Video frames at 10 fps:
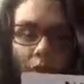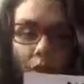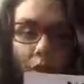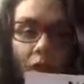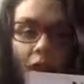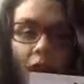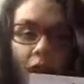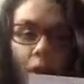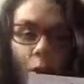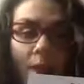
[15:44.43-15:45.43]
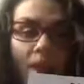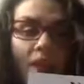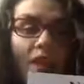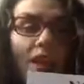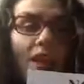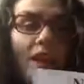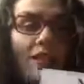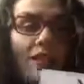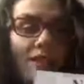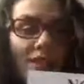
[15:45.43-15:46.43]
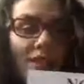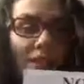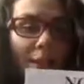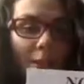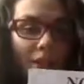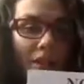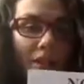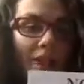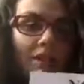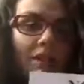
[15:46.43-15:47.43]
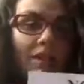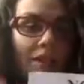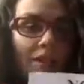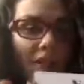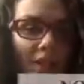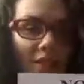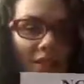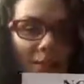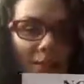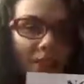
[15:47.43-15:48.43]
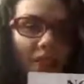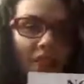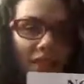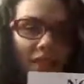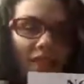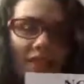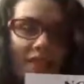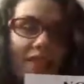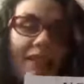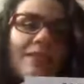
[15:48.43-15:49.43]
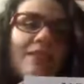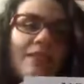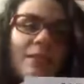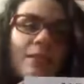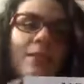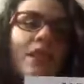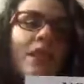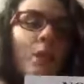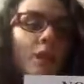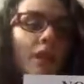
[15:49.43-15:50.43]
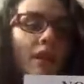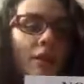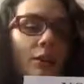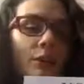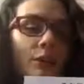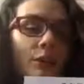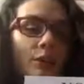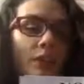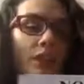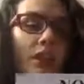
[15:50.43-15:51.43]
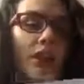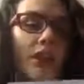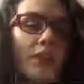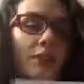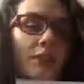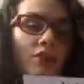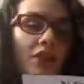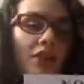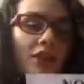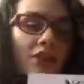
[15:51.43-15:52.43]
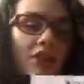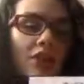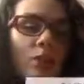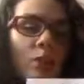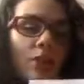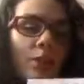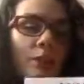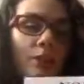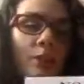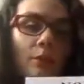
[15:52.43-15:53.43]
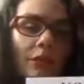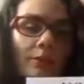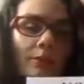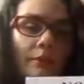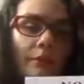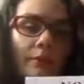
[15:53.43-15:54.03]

So now, because the subject dictates everything in the sentence, we're gonna also have to change the verb to plural.